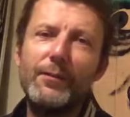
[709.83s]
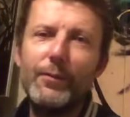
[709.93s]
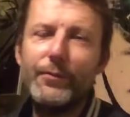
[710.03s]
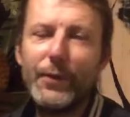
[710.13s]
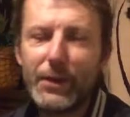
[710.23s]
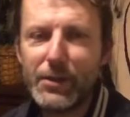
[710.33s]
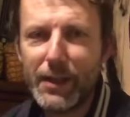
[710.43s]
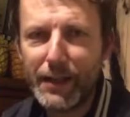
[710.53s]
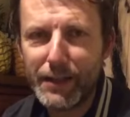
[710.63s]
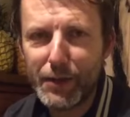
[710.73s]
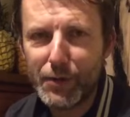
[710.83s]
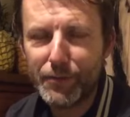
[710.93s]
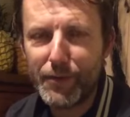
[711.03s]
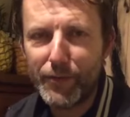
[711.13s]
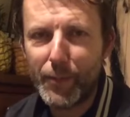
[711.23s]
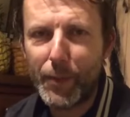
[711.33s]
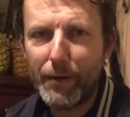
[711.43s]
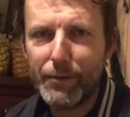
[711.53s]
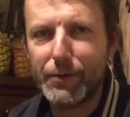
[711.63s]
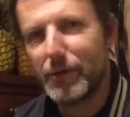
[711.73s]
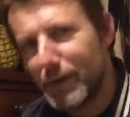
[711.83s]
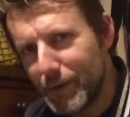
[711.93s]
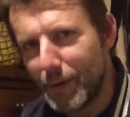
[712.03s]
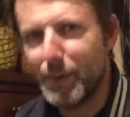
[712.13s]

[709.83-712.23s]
they're all fucking slagging each other off, the parrots.